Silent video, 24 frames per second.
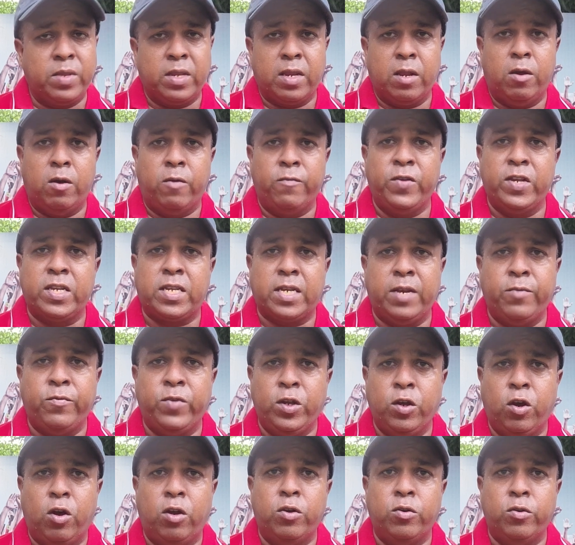obviously,
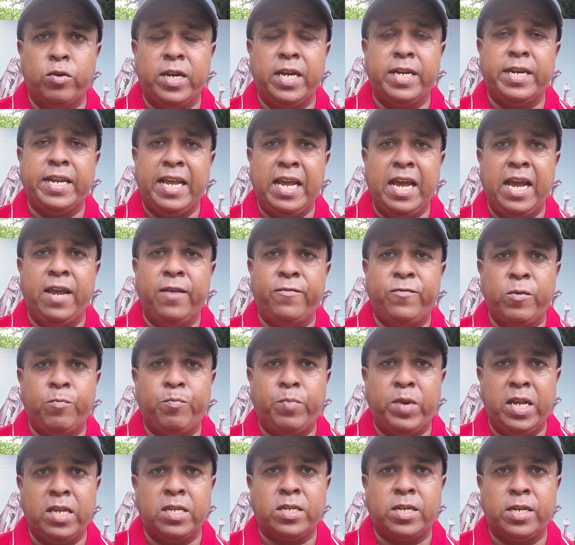we all know that AIFF
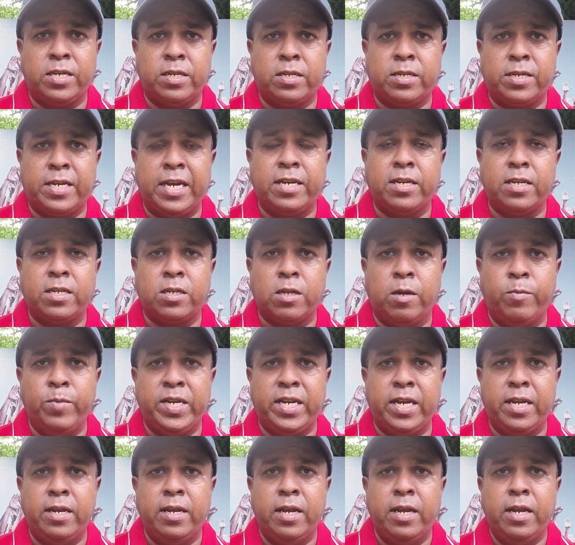Players Status
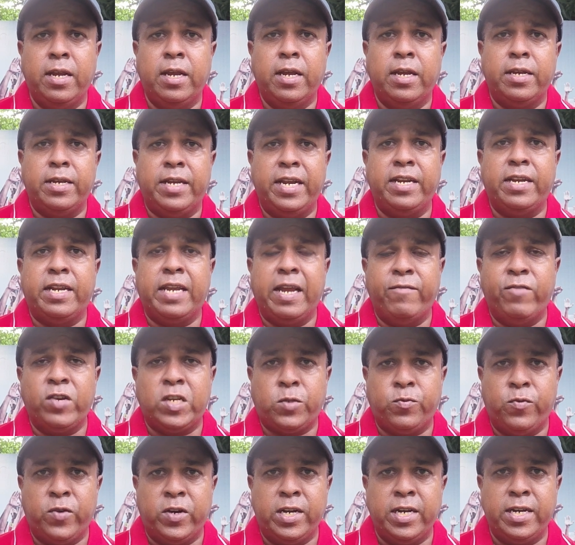Committee did give
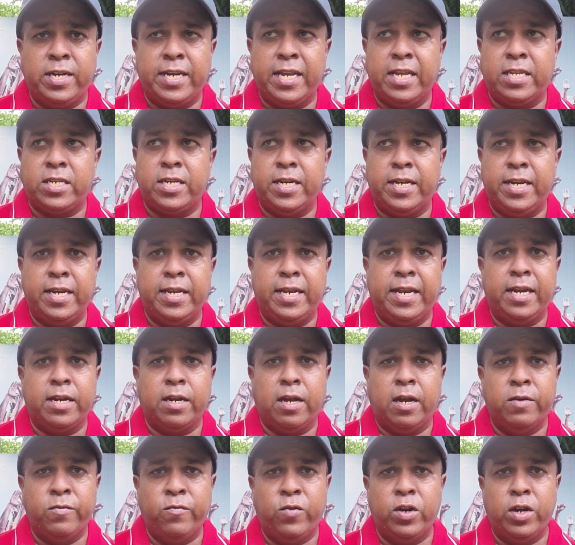its verdict yesterday that
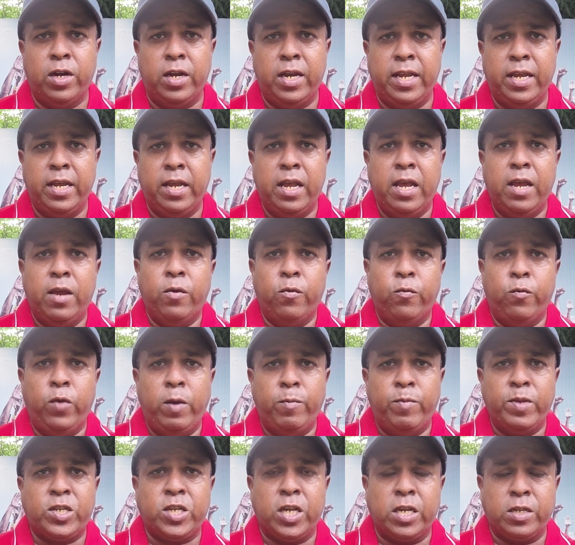Anwar Ali will,
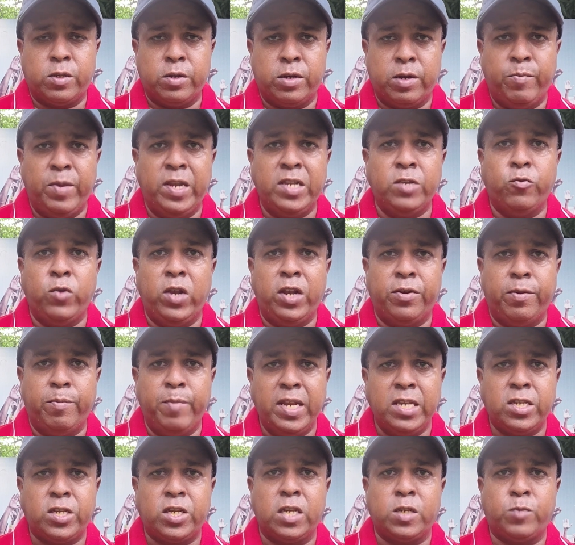be sus remain, will
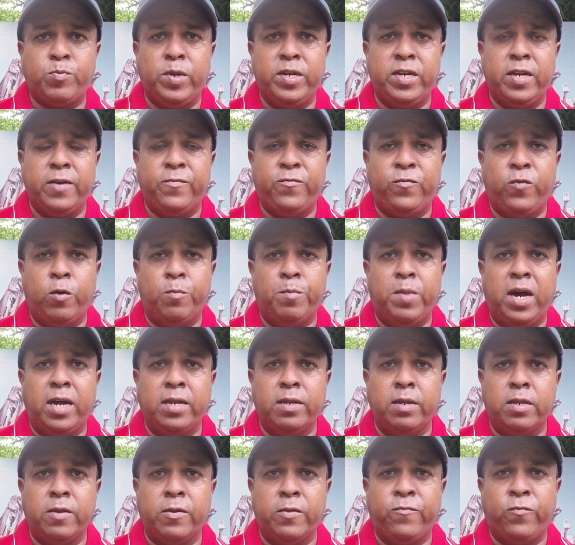remain suspended for
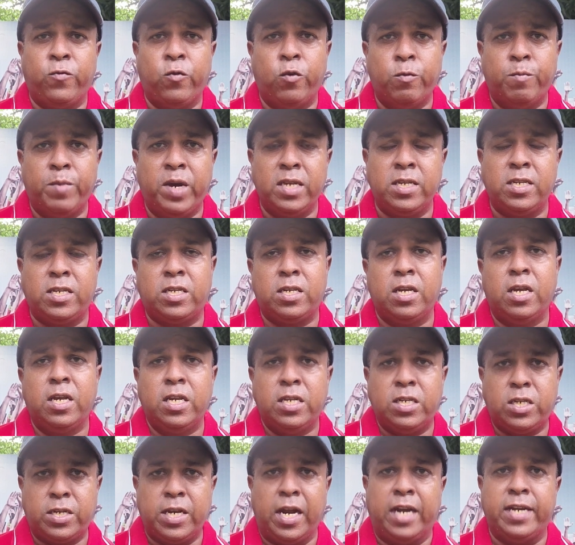month, four months
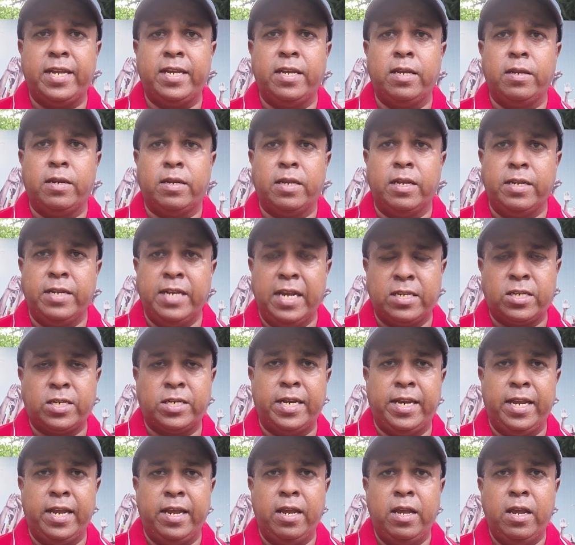starting
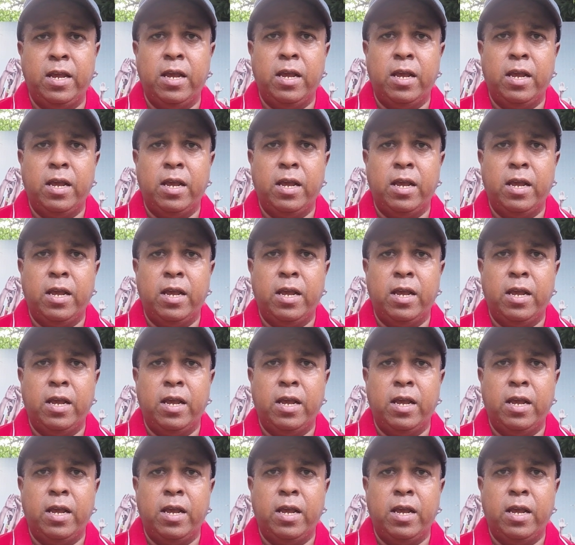yesterday.